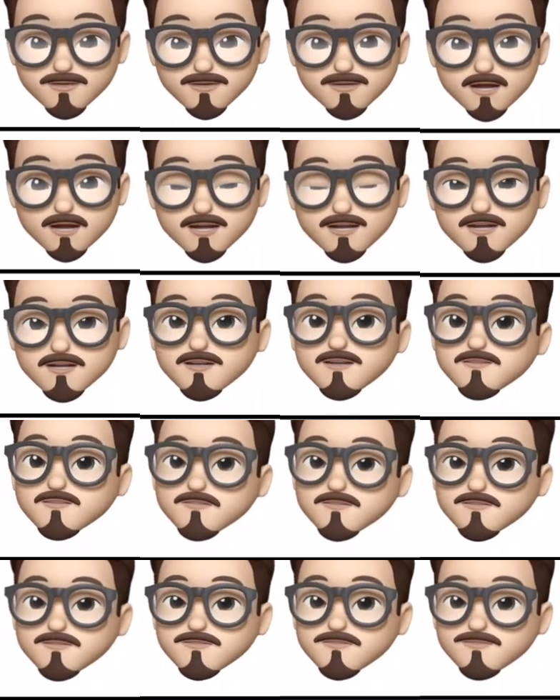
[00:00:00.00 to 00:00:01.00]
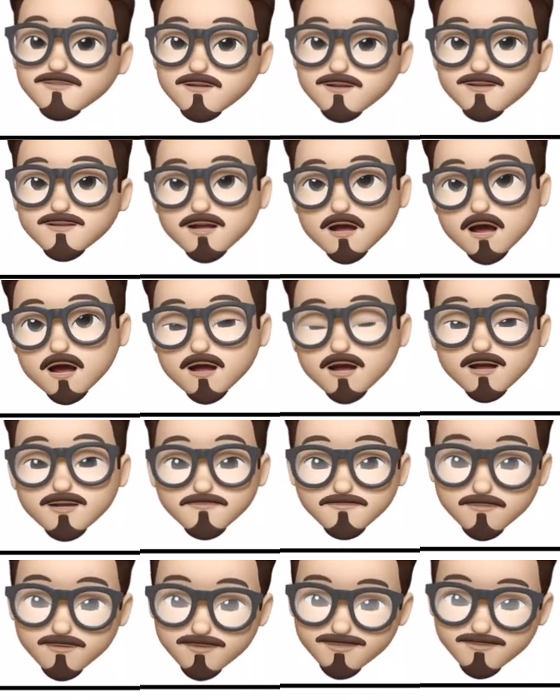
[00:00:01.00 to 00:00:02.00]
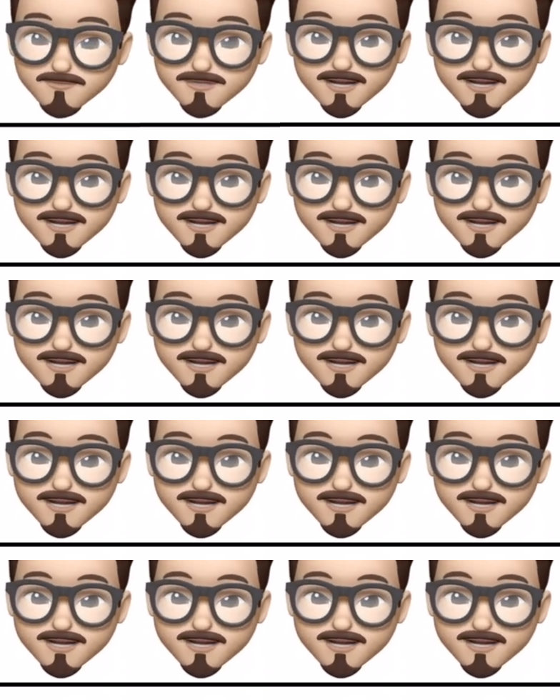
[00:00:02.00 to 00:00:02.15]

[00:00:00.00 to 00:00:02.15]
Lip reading: shadings for his hair, for his